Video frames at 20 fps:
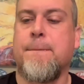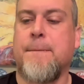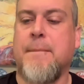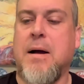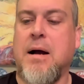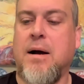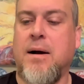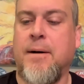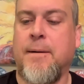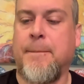
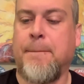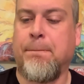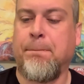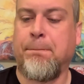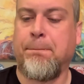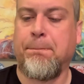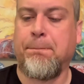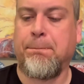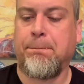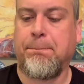
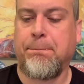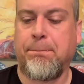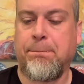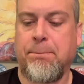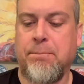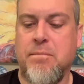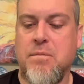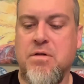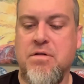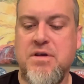Um,
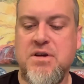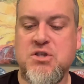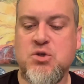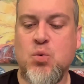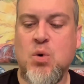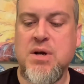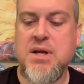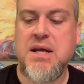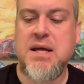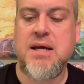this
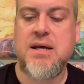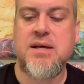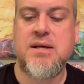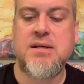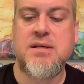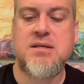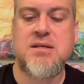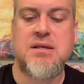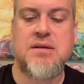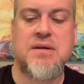one
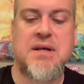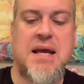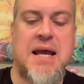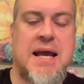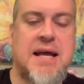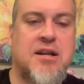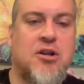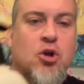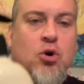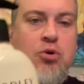is the
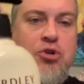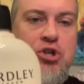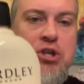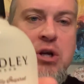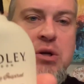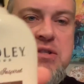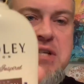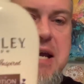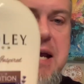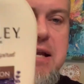hand lotion, you
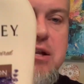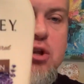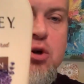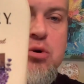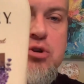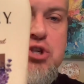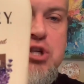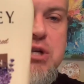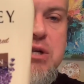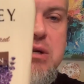know, it's hand
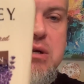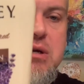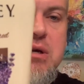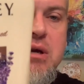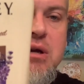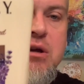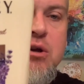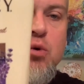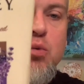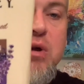lotion.
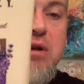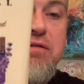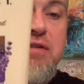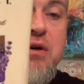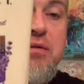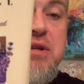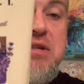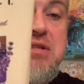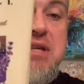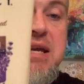We'd
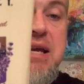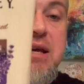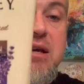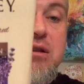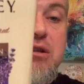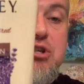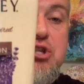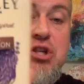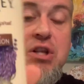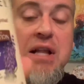found this
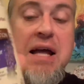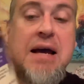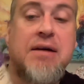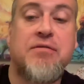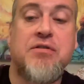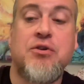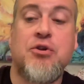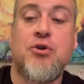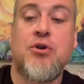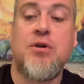English
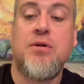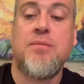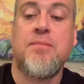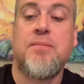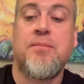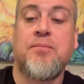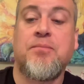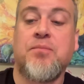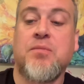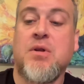lavender
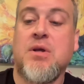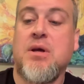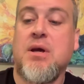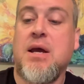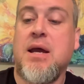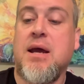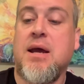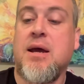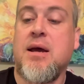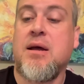
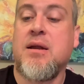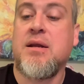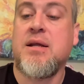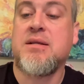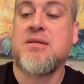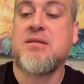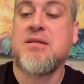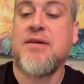and it's